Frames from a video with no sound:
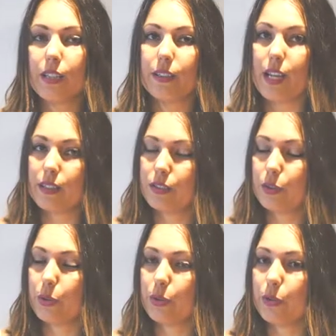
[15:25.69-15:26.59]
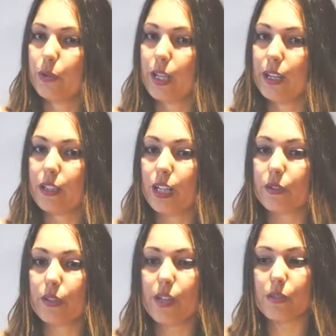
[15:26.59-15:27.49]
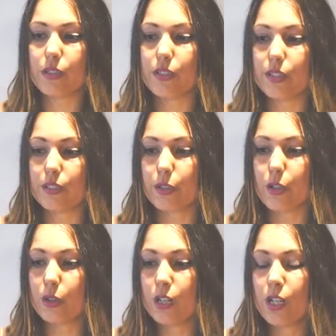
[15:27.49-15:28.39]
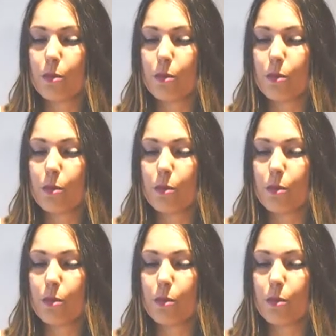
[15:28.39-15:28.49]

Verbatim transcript: dates to 800,000 years ago,